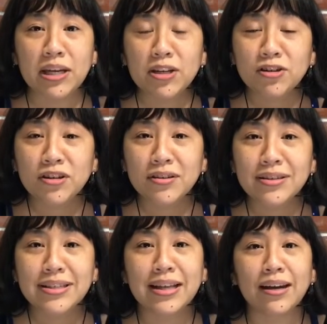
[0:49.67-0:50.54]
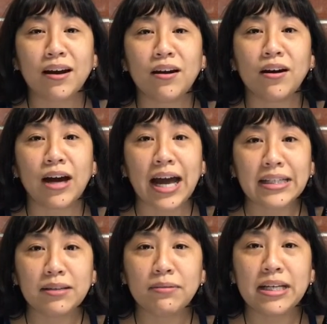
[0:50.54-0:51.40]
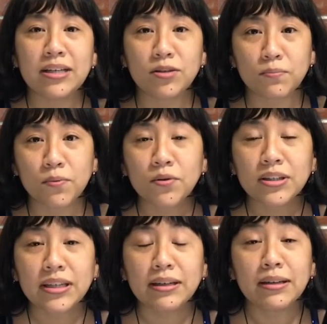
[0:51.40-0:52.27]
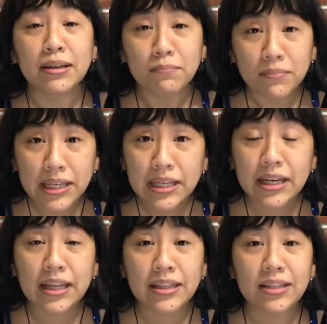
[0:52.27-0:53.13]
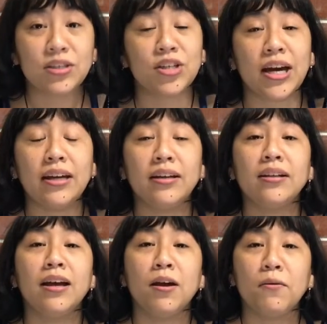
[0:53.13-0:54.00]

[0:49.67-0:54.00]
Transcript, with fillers: Patreons that are actively supporting me and this channel